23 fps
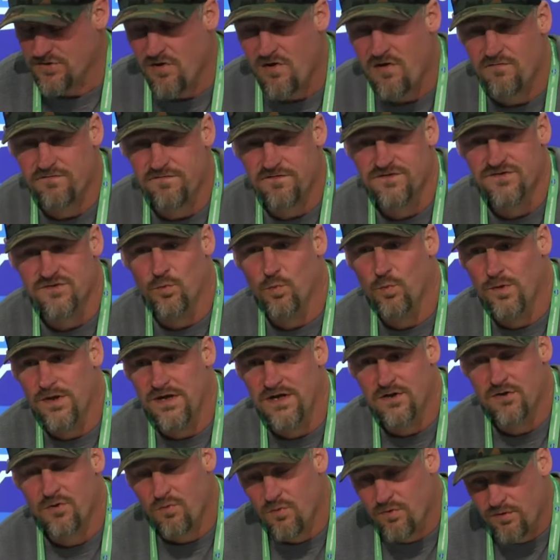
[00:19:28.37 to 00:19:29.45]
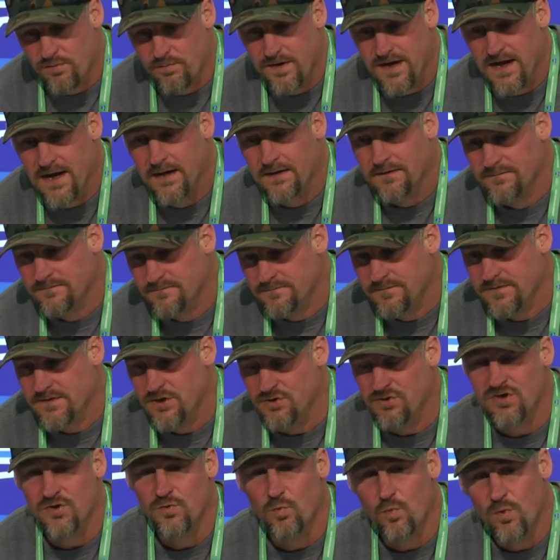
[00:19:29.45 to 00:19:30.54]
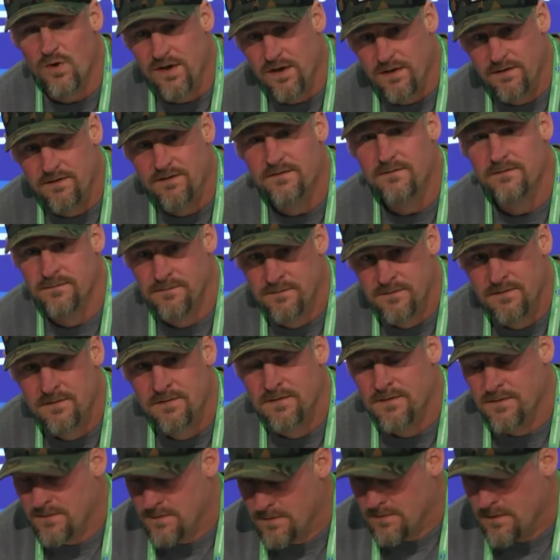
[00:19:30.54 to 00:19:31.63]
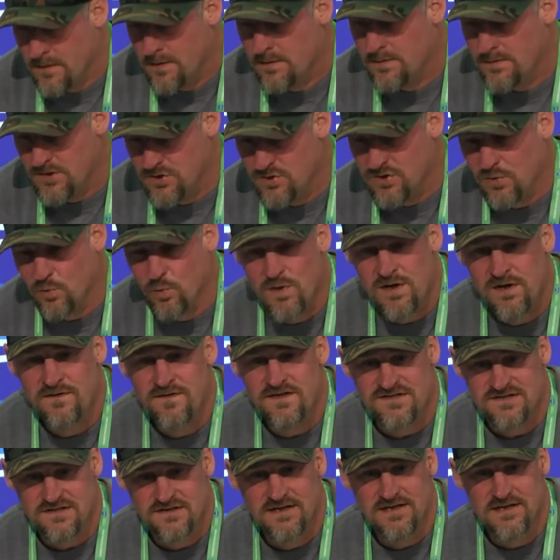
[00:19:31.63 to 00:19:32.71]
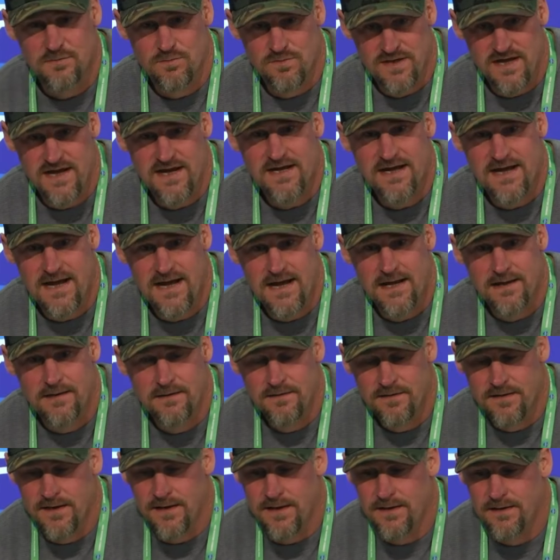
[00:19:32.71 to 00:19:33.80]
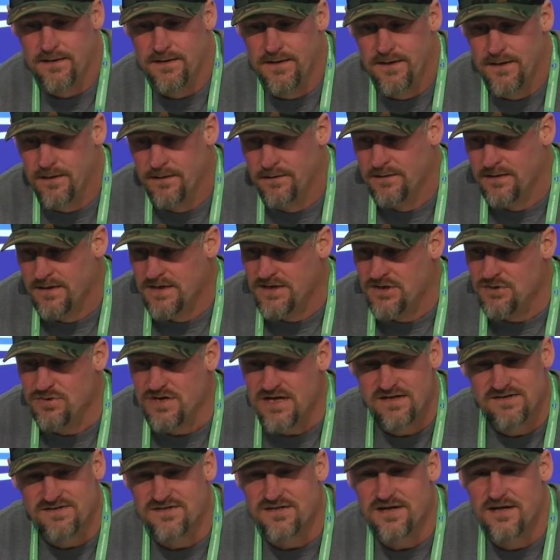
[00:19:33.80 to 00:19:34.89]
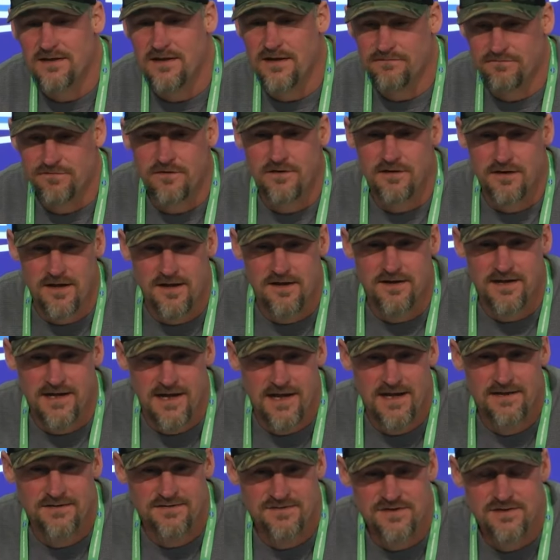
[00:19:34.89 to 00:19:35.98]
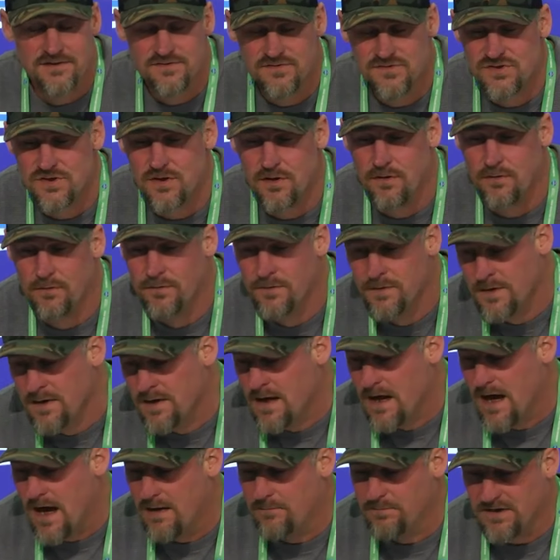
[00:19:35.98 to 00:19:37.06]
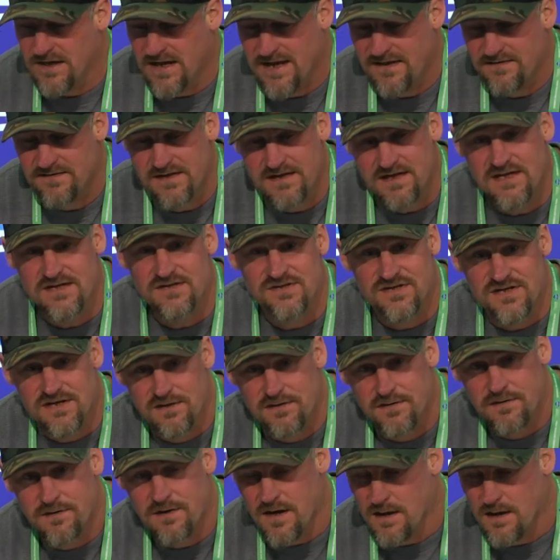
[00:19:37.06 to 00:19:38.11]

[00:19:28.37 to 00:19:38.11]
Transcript: Goff is a winning quarterback. You can win. You can win in this league with that guy, and uh, you can't say that for a lot of guys. So I'm glad that he's here.